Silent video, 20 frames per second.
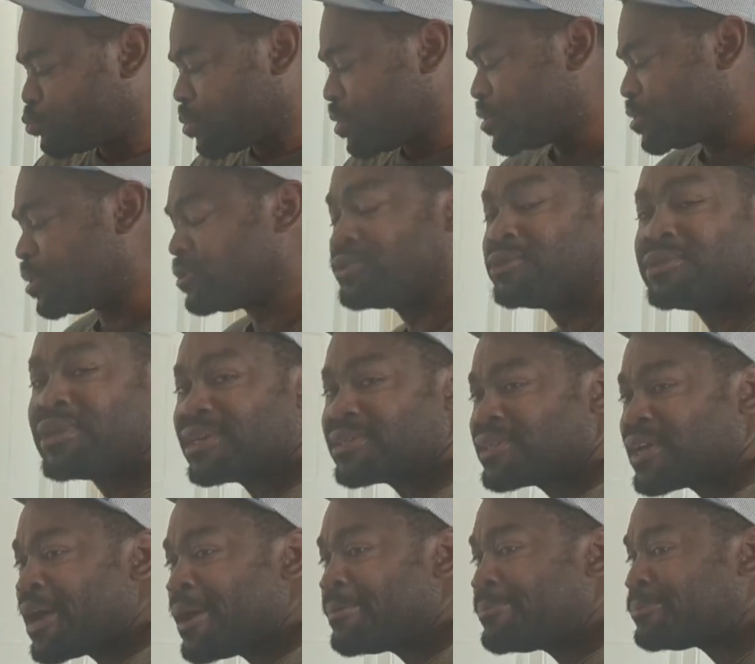So until next
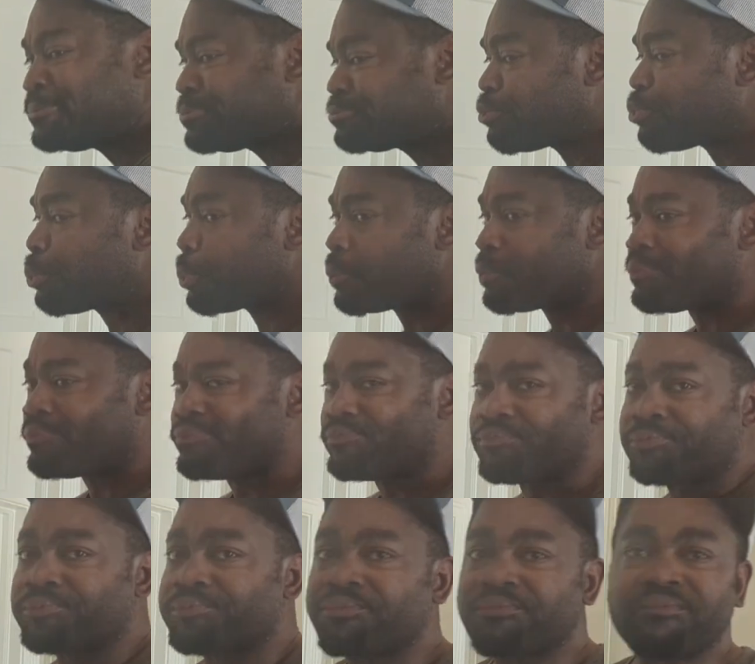time,
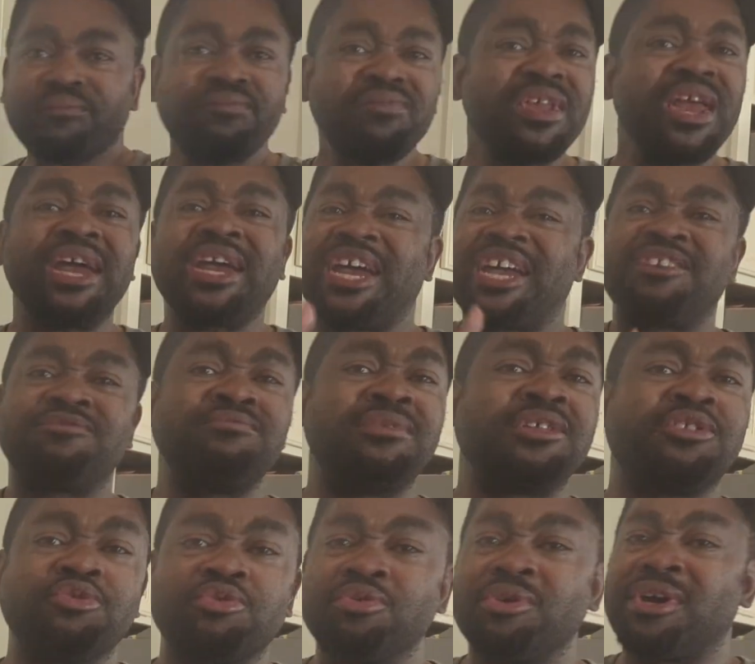catch me
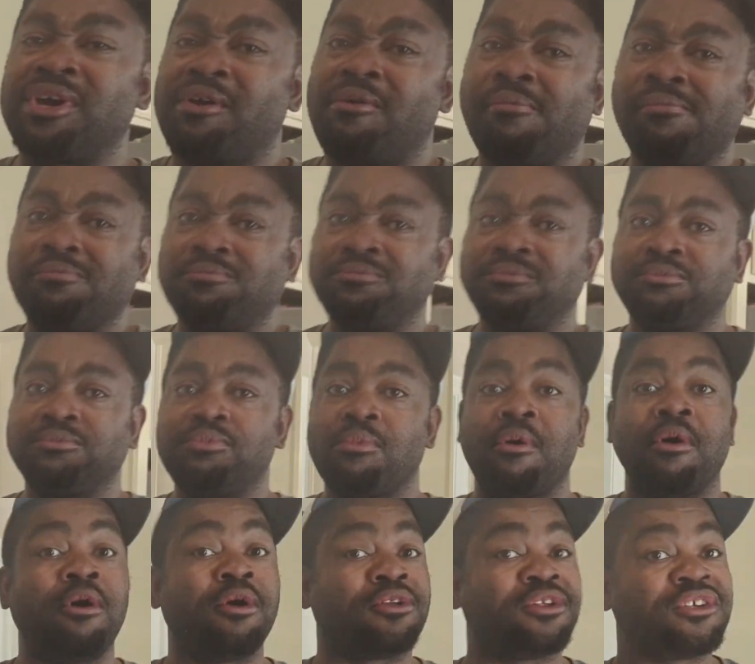at the grill,
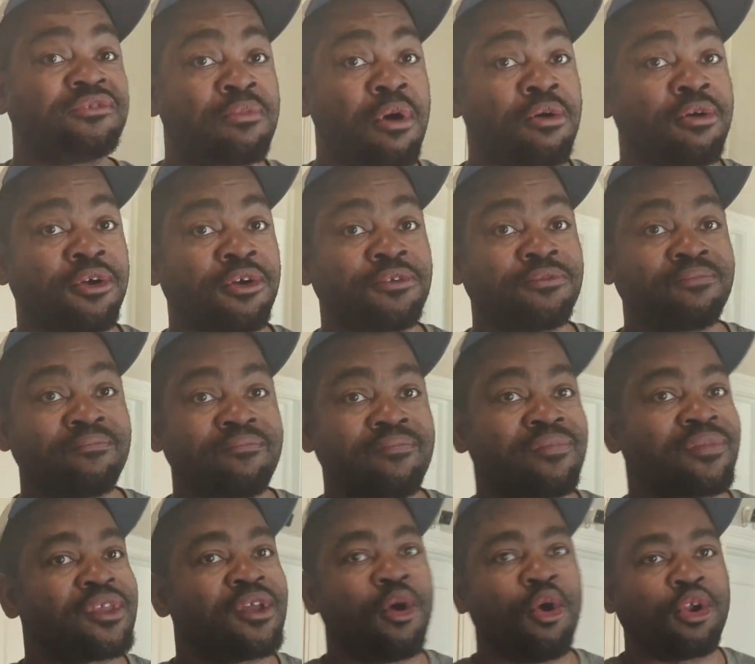or the smoker,
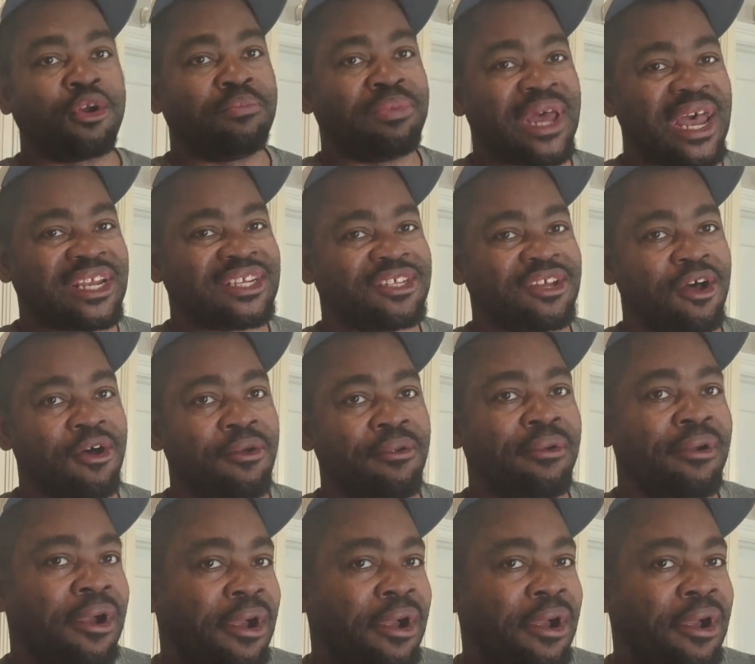or the Blackstone.